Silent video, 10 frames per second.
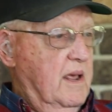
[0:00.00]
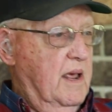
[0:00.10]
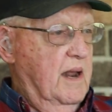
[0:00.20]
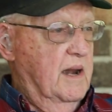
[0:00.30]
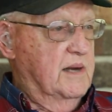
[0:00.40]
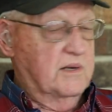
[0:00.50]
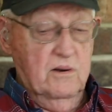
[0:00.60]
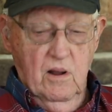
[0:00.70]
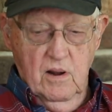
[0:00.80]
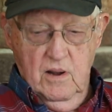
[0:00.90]
And they said,
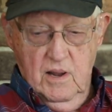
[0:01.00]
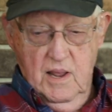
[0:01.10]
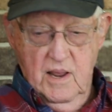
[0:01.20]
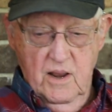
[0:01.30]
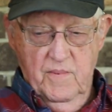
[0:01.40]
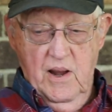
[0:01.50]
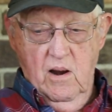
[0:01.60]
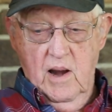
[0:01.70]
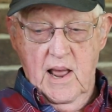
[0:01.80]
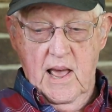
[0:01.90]
"Oh, he'll be
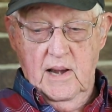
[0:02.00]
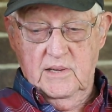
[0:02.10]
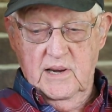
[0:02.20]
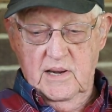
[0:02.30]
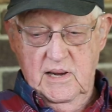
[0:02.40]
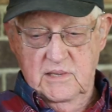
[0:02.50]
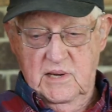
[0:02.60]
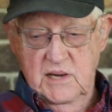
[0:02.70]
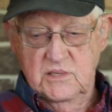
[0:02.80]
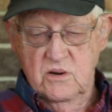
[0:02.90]
all right." Said, he's
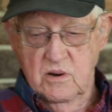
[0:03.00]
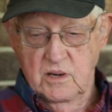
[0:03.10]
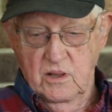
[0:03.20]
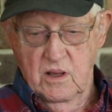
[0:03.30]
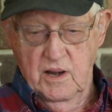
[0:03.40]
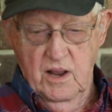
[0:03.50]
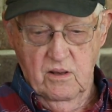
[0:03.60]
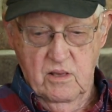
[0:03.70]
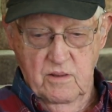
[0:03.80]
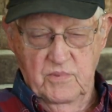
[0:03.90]
doing good.
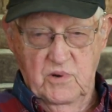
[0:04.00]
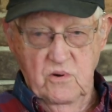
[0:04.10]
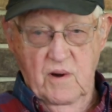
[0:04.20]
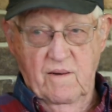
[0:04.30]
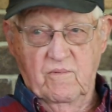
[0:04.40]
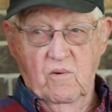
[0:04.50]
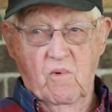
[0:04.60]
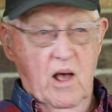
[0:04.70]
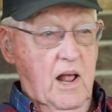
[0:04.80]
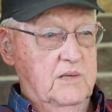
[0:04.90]
He'll come to after a
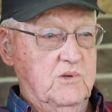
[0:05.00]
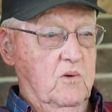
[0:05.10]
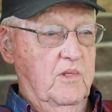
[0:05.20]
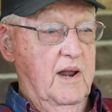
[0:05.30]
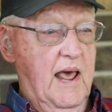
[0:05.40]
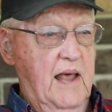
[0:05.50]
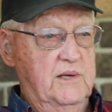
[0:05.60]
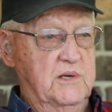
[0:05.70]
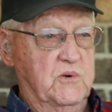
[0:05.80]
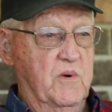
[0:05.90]
while. So the
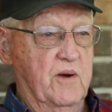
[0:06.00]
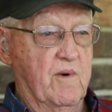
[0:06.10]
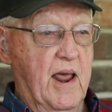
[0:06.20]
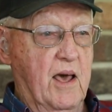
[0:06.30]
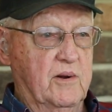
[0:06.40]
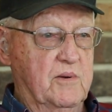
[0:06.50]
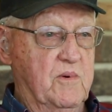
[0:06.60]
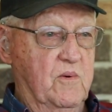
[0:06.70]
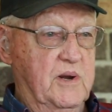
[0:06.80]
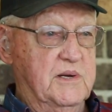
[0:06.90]
line just went around,
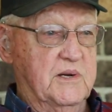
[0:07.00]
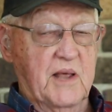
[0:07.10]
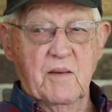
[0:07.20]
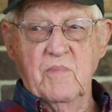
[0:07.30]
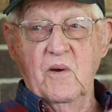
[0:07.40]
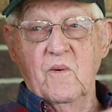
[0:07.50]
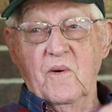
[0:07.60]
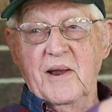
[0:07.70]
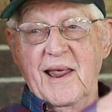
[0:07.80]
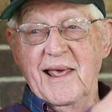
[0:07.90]
and we just kept
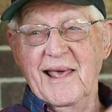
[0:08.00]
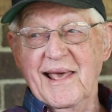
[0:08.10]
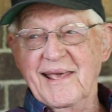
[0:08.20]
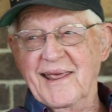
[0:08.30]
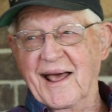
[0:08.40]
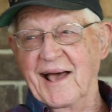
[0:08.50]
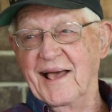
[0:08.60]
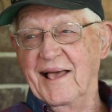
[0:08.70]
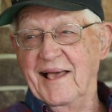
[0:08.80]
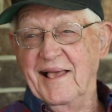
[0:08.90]
going.
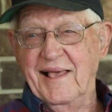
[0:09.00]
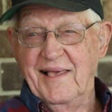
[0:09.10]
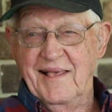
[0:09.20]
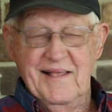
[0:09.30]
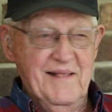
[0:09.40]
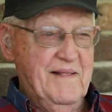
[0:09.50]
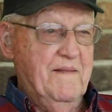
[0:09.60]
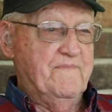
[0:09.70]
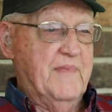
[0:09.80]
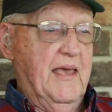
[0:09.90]
Yeah.
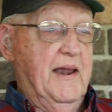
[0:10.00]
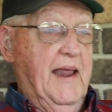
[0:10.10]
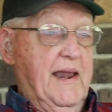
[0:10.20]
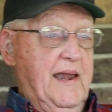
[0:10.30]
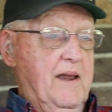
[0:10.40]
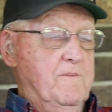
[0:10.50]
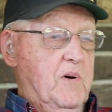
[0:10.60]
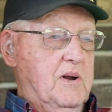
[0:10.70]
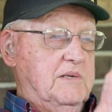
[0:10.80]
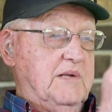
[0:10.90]
And that didn't
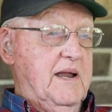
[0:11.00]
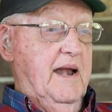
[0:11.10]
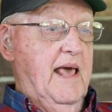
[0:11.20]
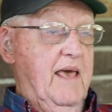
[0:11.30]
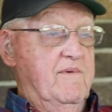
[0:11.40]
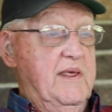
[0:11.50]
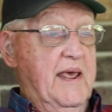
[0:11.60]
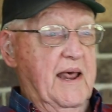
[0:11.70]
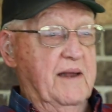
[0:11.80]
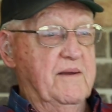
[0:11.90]
put us in the Navy
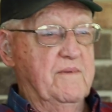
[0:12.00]
yet.